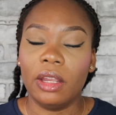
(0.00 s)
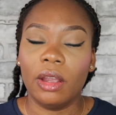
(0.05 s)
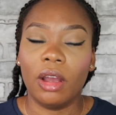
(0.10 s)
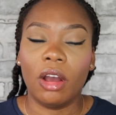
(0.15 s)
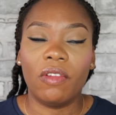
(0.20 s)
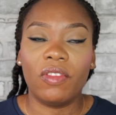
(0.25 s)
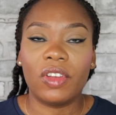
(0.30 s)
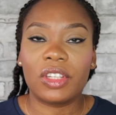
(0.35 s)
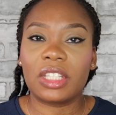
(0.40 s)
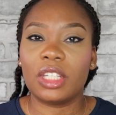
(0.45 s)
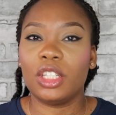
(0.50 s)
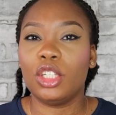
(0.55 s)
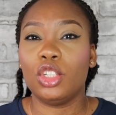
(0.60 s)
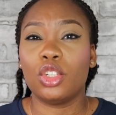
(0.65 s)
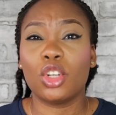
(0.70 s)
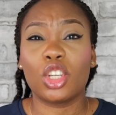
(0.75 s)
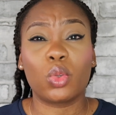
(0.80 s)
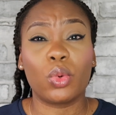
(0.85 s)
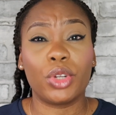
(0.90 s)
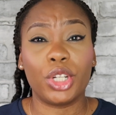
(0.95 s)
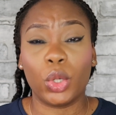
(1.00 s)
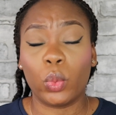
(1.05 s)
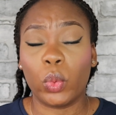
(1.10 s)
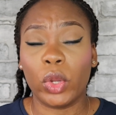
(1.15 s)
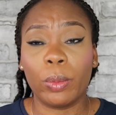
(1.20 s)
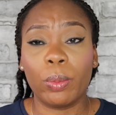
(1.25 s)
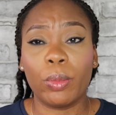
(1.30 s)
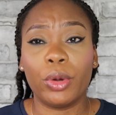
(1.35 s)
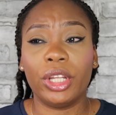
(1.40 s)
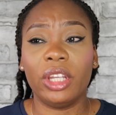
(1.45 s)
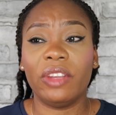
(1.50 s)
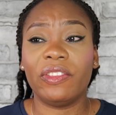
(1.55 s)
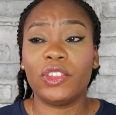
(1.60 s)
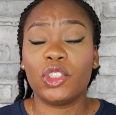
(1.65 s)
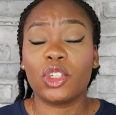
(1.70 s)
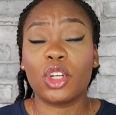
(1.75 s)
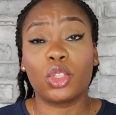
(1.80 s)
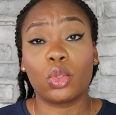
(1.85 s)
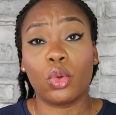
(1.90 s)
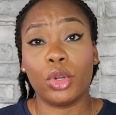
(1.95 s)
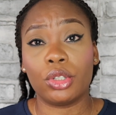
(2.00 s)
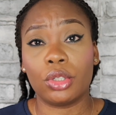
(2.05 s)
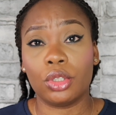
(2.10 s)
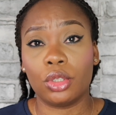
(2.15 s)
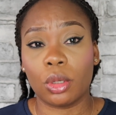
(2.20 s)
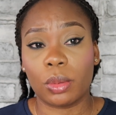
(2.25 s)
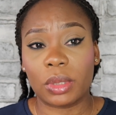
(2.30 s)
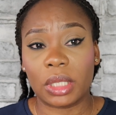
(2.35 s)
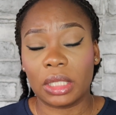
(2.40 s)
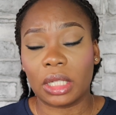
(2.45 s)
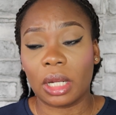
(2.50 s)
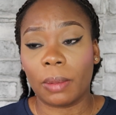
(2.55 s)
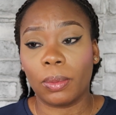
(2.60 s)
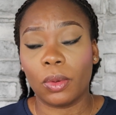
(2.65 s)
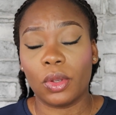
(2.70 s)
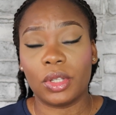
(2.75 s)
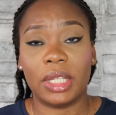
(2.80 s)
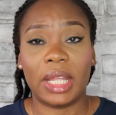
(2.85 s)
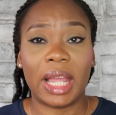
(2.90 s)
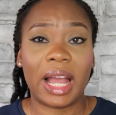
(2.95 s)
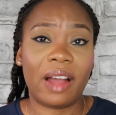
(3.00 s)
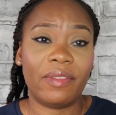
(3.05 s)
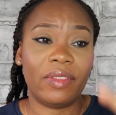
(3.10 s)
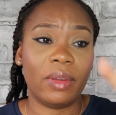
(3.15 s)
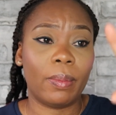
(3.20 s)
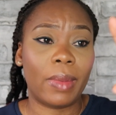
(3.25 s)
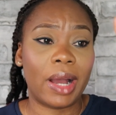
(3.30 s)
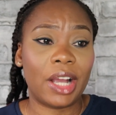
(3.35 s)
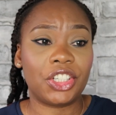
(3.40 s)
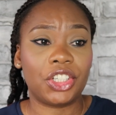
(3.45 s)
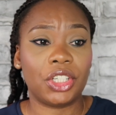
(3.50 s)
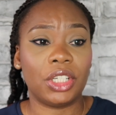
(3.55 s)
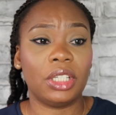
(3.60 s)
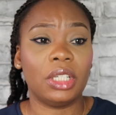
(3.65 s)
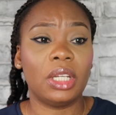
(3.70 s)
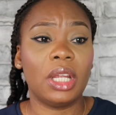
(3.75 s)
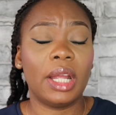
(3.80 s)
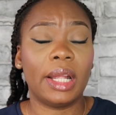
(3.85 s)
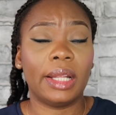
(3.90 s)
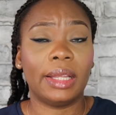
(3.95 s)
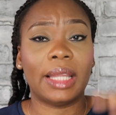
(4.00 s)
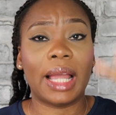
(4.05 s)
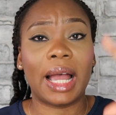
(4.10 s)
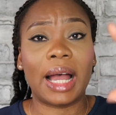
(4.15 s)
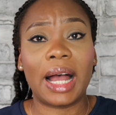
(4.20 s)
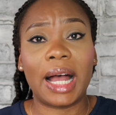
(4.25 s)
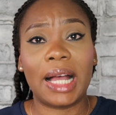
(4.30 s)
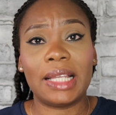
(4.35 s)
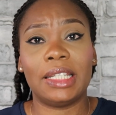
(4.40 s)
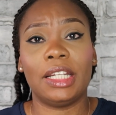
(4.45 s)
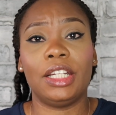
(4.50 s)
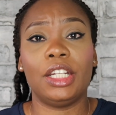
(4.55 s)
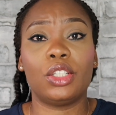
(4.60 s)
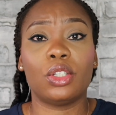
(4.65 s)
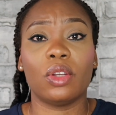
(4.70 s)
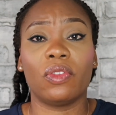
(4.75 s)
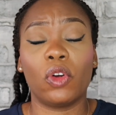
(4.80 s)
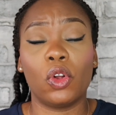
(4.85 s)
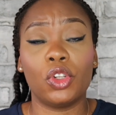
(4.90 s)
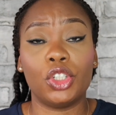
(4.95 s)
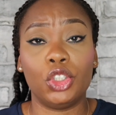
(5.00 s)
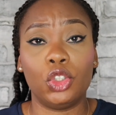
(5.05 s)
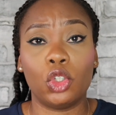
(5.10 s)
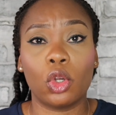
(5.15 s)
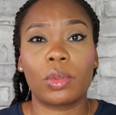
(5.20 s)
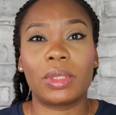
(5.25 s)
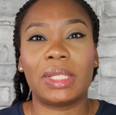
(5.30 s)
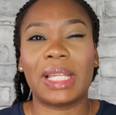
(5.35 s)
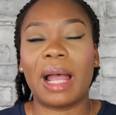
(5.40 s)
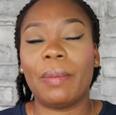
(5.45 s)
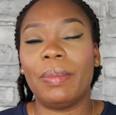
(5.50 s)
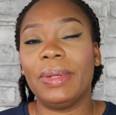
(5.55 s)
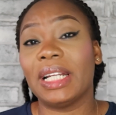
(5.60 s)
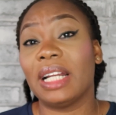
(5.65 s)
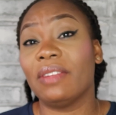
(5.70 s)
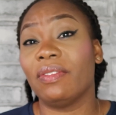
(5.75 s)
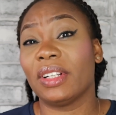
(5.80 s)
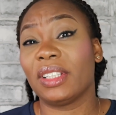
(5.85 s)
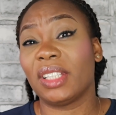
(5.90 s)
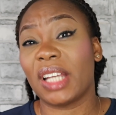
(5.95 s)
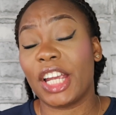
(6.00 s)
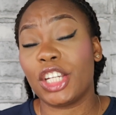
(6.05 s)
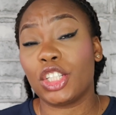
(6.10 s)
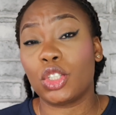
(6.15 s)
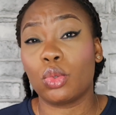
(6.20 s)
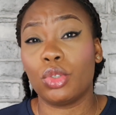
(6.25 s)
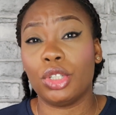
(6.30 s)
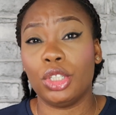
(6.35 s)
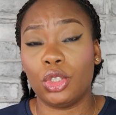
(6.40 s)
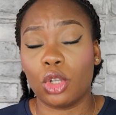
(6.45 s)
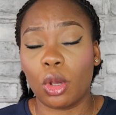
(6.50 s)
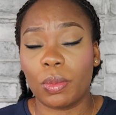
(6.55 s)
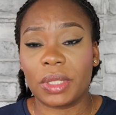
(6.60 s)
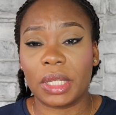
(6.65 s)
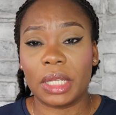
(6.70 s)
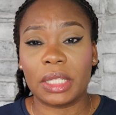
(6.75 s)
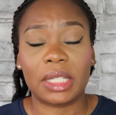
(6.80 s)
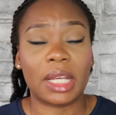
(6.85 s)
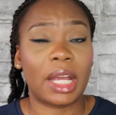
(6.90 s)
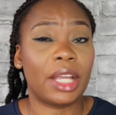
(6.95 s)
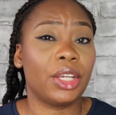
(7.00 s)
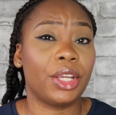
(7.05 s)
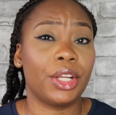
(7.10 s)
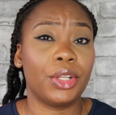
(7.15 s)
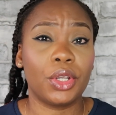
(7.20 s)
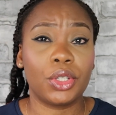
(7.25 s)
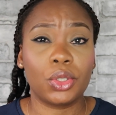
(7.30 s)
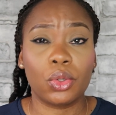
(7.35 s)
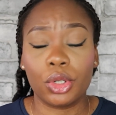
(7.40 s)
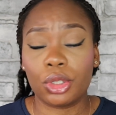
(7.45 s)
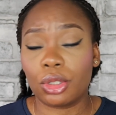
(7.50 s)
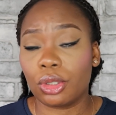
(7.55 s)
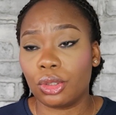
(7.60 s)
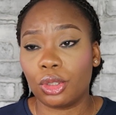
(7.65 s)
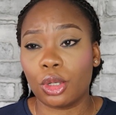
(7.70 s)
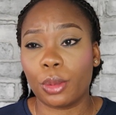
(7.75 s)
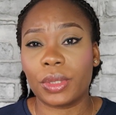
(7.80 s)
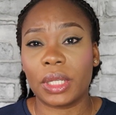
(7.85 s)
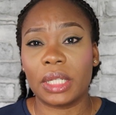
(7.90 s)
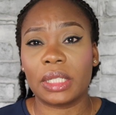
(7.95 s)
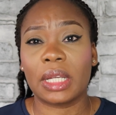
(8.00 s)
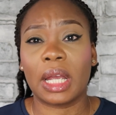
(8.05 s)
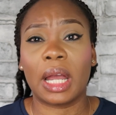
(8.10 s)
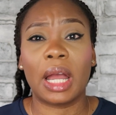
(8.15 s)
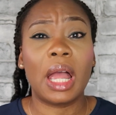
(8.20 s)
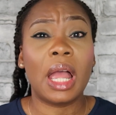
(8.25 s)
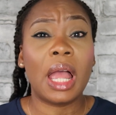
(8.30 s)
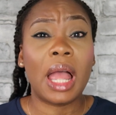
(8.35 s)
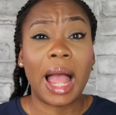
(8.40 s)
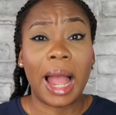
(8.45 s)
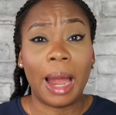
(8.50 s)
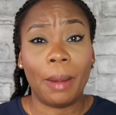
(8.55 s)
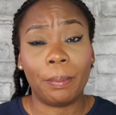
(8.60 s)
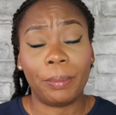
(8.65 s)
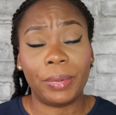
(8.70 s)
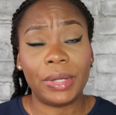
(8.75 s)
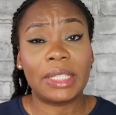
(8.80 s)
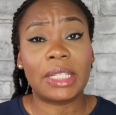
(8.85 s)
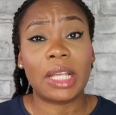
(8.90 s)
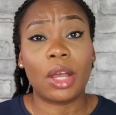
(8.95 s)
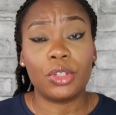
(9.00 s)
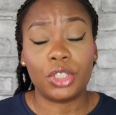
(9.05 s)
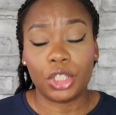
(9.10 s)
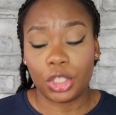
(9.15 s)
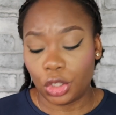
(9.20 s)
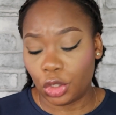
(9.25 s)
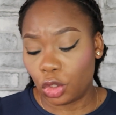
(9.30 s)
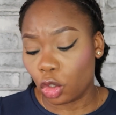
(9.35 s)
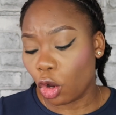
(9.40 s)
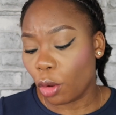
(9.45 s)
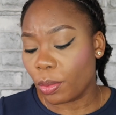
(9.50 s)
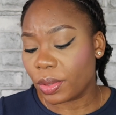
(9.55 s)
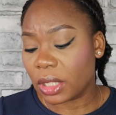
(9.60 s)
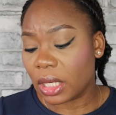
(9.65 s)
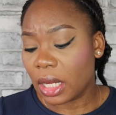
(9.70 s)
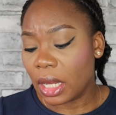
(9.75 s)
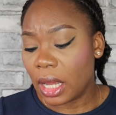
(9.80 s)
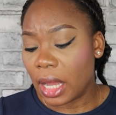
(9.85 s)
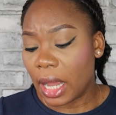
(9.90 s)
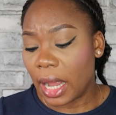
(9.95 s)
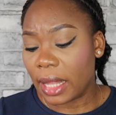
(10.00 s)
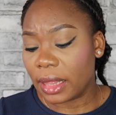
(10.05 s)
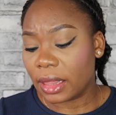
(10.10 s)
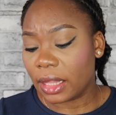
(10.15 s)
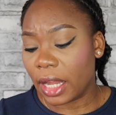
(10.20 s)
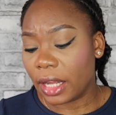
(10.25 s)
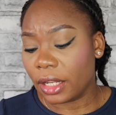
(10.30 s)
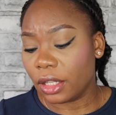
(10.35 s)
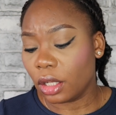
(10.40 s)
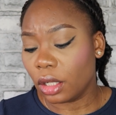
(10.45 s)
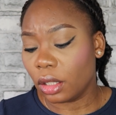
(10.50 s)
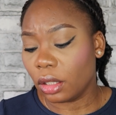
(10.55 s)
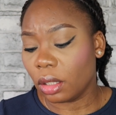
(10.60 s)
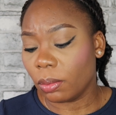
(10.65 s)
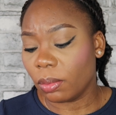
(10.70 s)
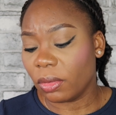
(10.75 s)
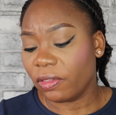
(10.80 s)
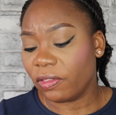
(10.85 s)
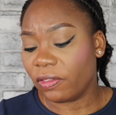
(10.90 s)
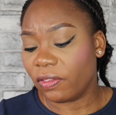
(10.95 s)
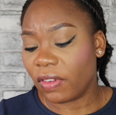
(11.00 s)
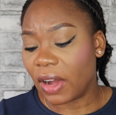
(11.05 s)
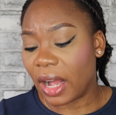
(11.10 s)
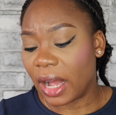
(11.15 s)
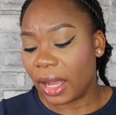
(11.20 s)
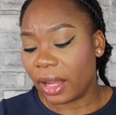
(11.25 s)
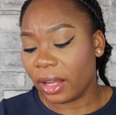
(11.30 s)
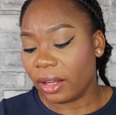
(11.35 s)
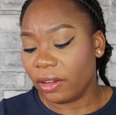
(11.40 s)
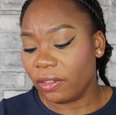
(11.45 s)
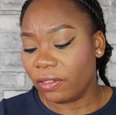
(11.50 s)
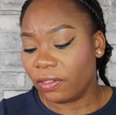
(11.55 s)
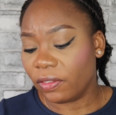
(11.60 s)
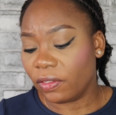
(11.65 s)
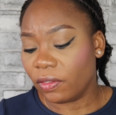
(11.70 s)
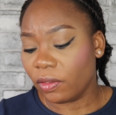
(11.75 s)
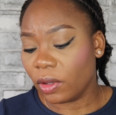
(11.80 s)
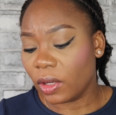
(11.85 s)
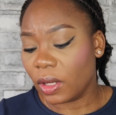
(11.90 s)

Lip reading: obviously, you just want the quick money. If you just go into Job Center Plus, they have a machine that has a list of all the jobs that have been advertised through the Job Center. You can just go into the Job Center and print out these jobs. And then #5